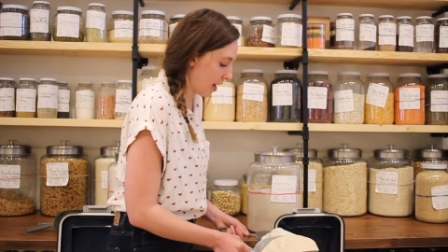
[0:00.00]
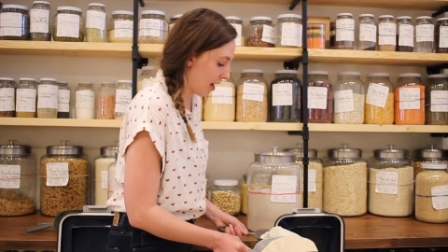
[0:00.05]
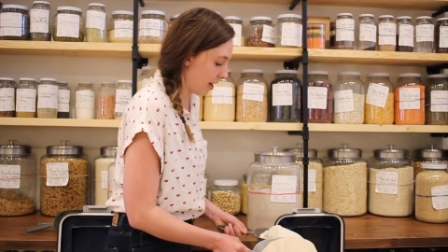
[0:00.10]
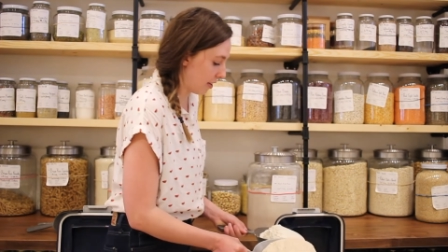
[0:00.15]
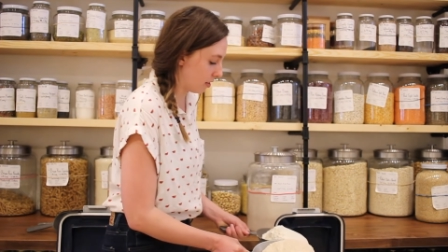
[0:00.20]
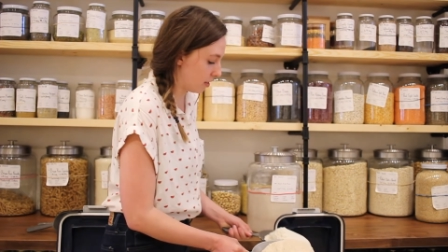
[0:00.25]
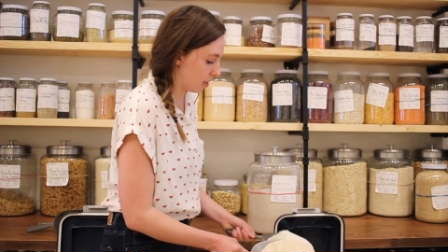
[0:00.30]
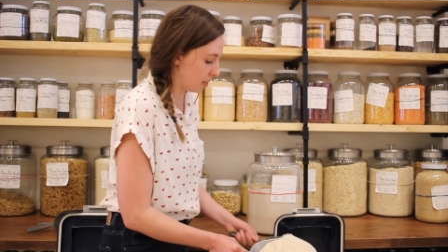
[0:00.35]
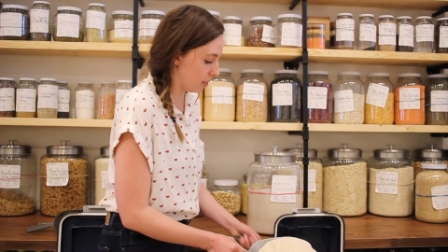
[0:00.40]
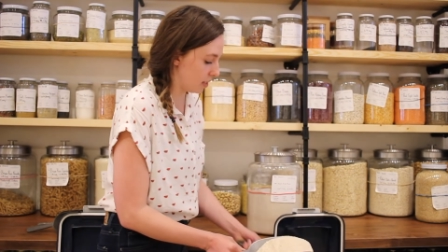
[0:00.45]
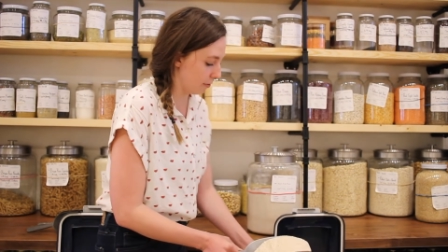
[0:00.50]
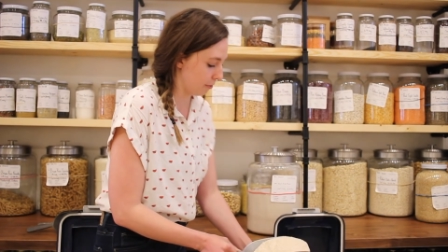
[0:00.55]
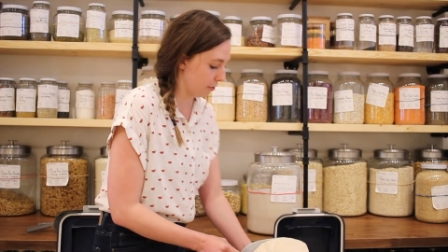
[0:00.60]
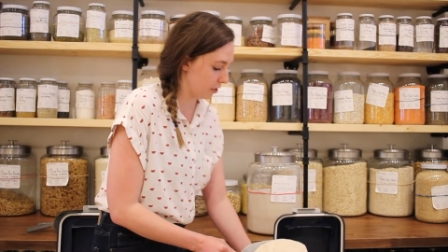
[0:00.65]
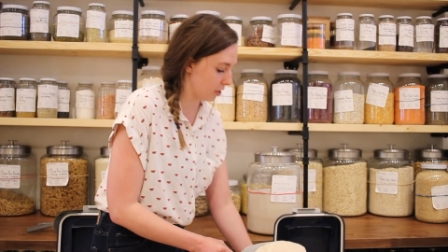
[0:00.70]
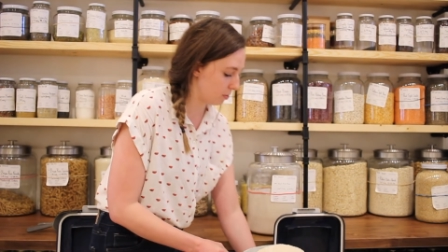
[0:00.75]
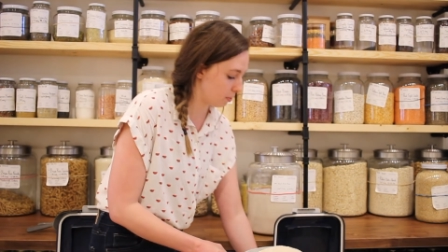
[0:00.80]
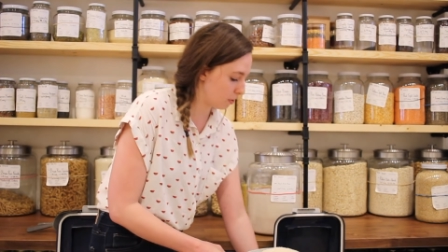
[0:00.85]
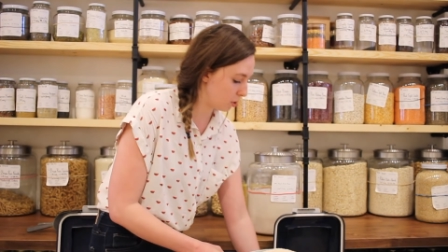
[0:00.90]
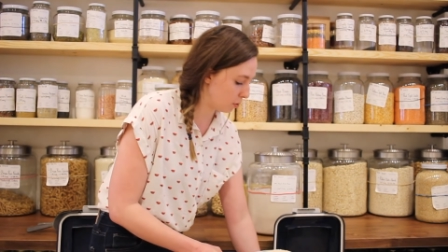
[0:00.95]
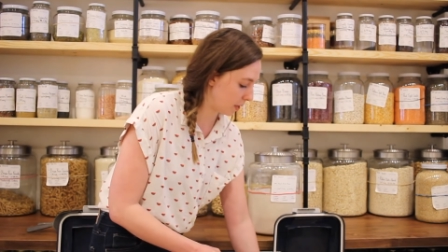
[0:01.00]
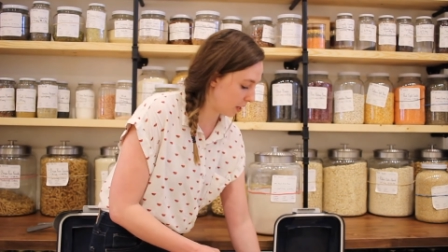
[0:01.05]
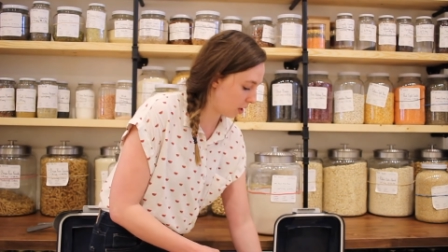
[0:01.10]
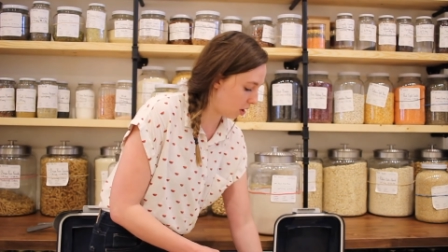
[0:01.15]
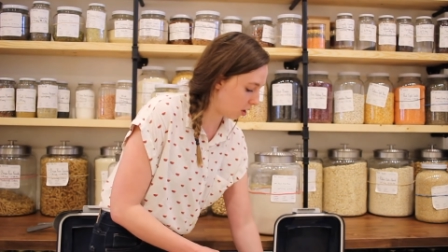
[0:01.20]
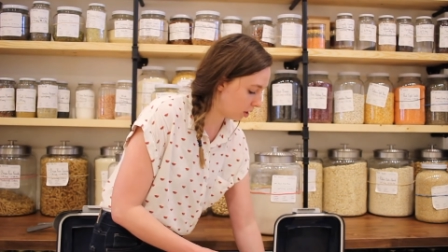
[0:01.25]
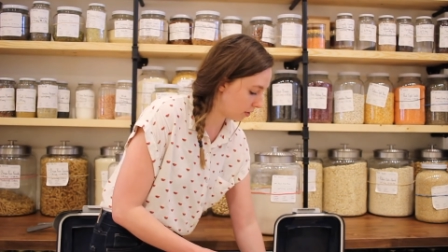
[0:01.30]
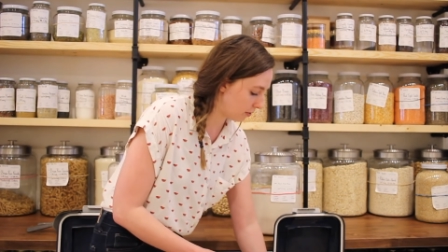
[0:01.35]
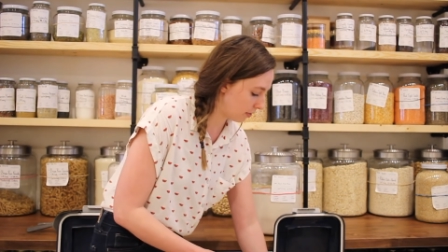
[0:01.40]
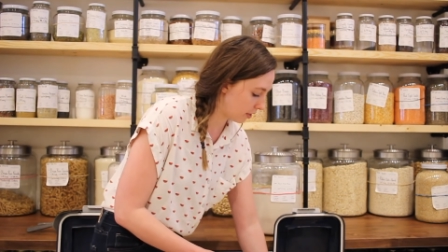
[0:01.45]
at the difference between
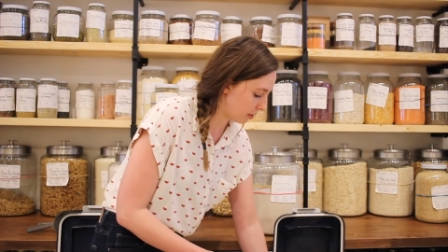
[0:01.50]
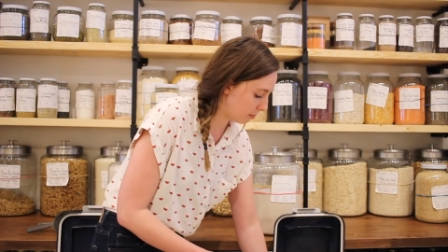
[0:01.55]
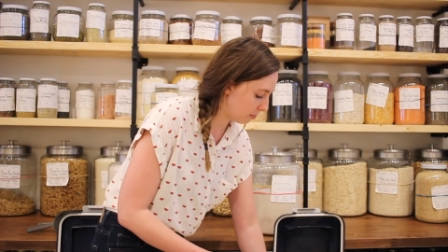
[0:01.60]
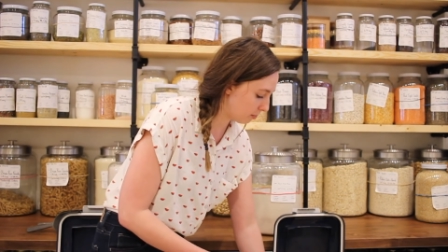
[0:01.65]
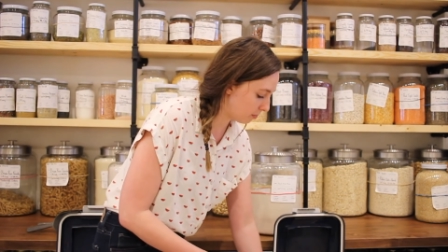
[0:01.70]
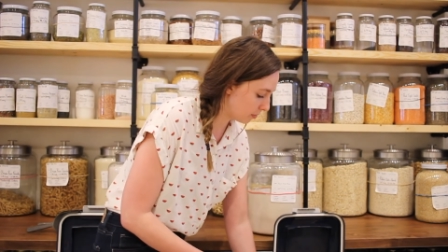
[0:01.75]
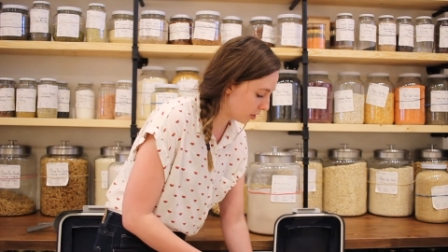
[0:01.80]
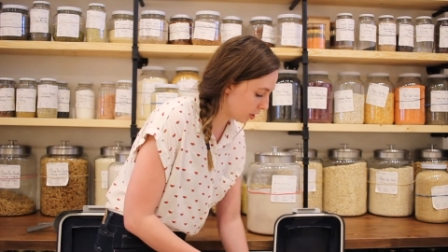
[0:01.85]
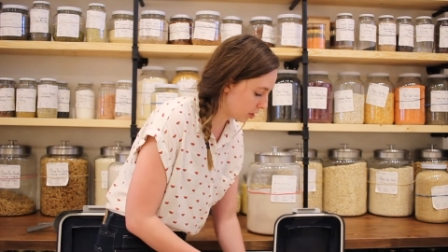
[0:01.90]
all of them,